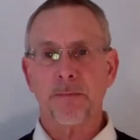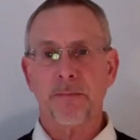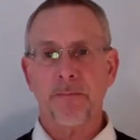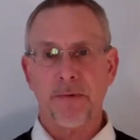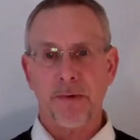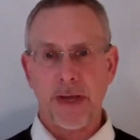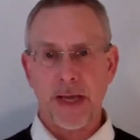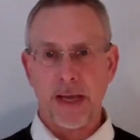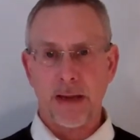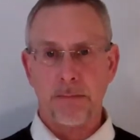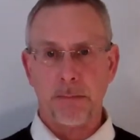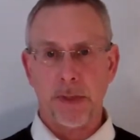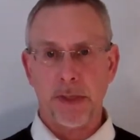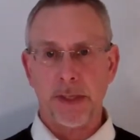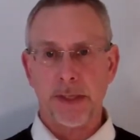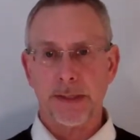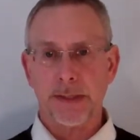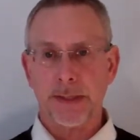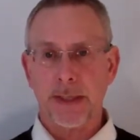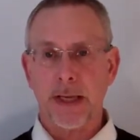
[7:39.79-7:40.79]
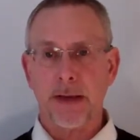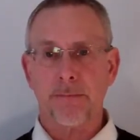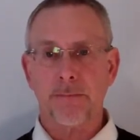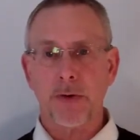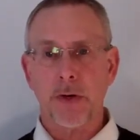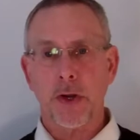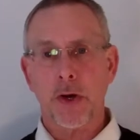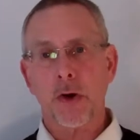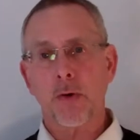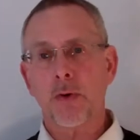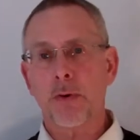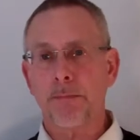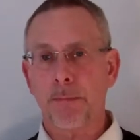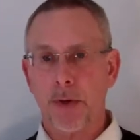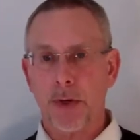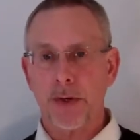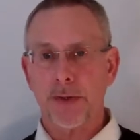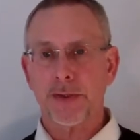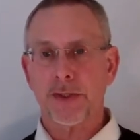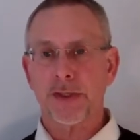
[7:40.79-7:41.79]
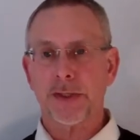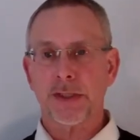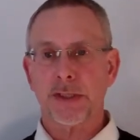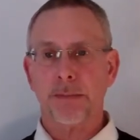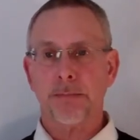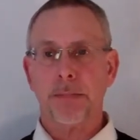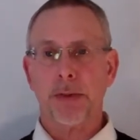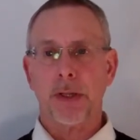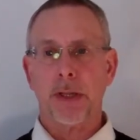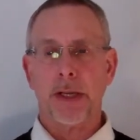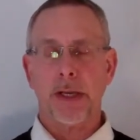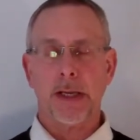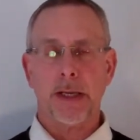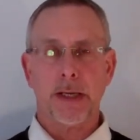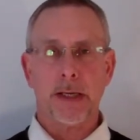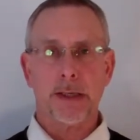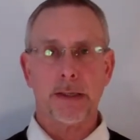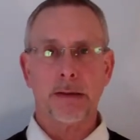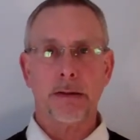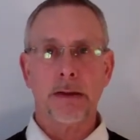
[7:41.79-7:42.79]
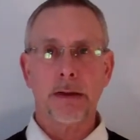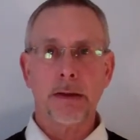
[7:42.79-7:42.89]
families have no emergency plan